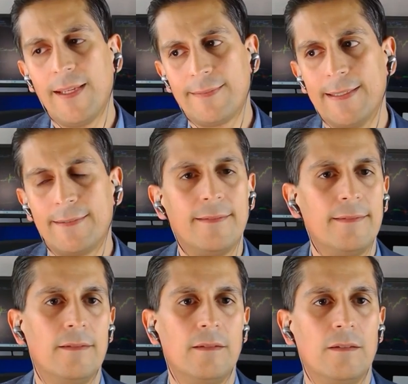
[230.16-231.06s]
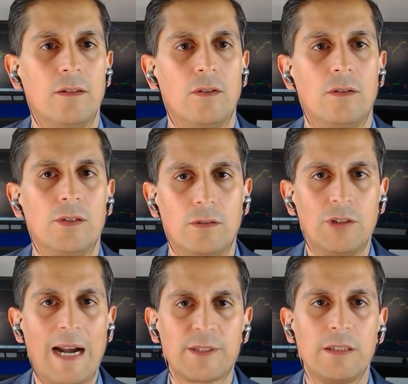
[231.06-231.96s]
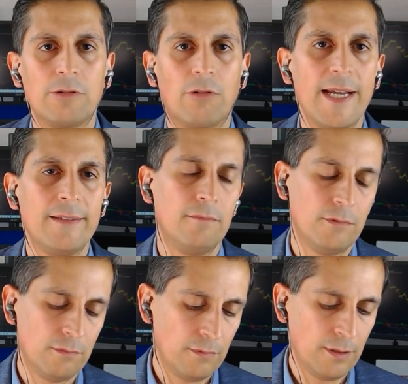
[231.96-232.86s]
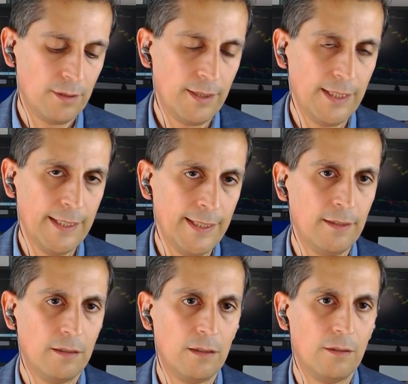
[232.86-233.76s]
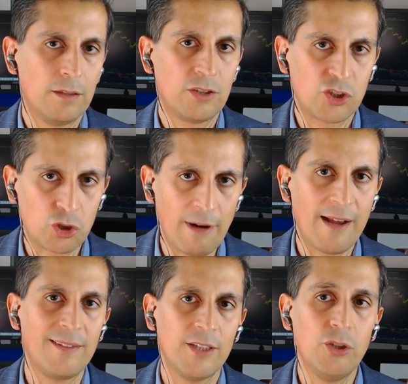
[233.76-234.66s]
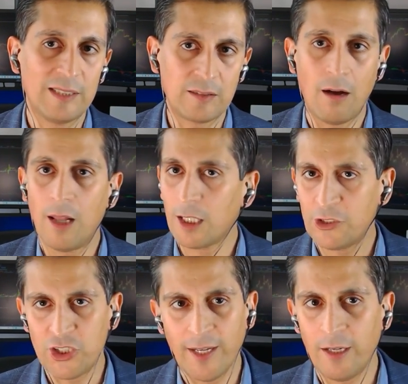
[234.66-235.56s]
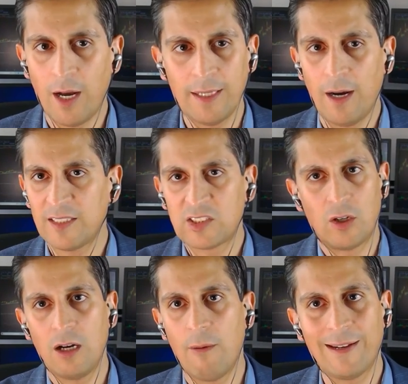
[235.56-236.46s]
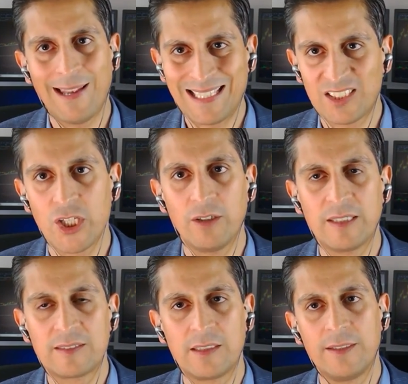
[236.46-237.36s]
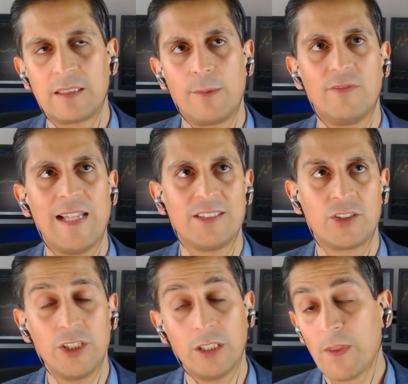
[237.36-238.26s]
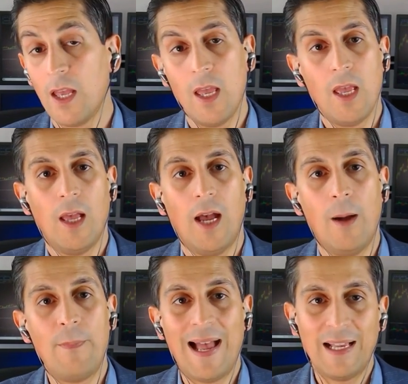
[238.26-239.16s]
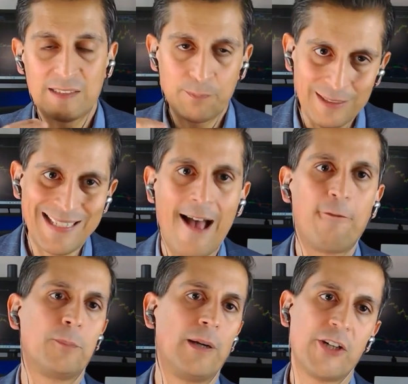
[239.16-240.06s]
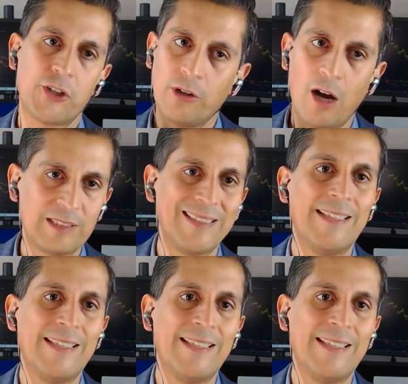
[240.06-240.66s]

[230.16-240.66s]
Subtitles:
I think that you're absolutely right. The strength in the US dollar, which again, I saw coming last year in the summer of last year, has put downward pressure.